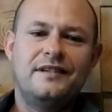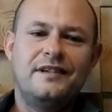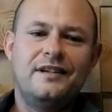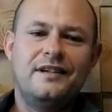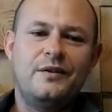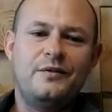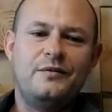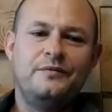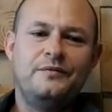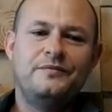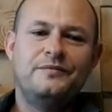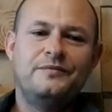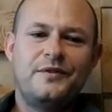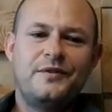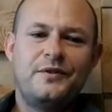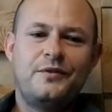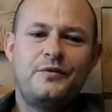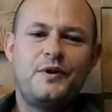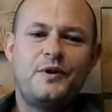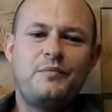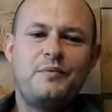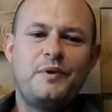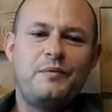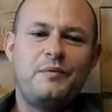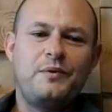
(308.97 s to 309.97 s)

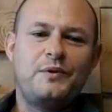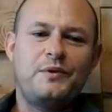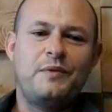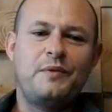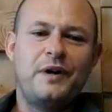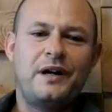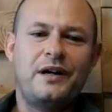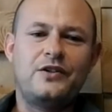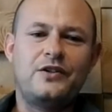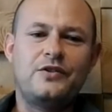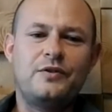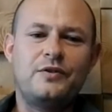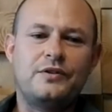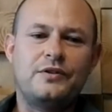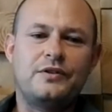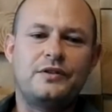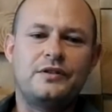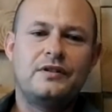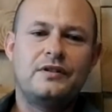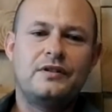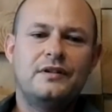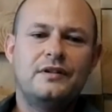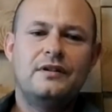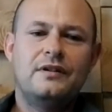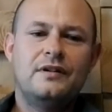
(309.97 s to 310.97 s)
3 people to make a
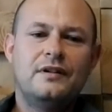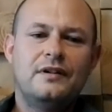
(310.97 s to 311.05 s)
trust.